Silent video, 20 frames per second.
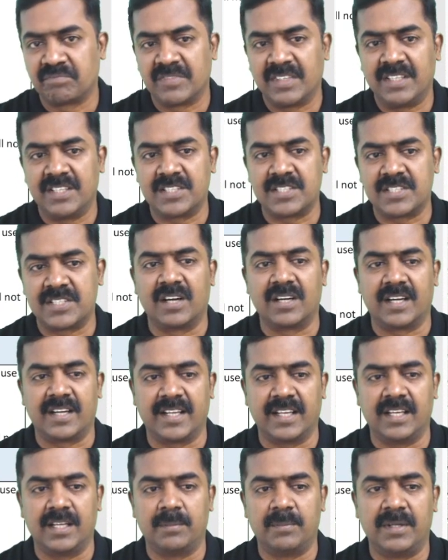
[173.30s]
is not
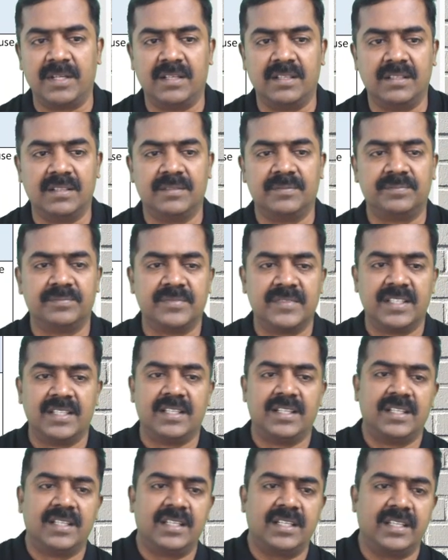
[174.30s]
attainable.
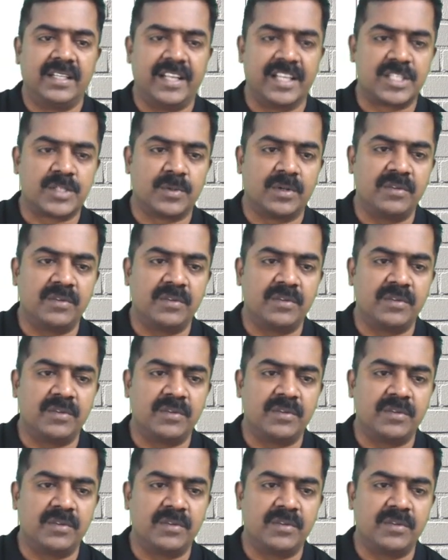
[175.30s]
Next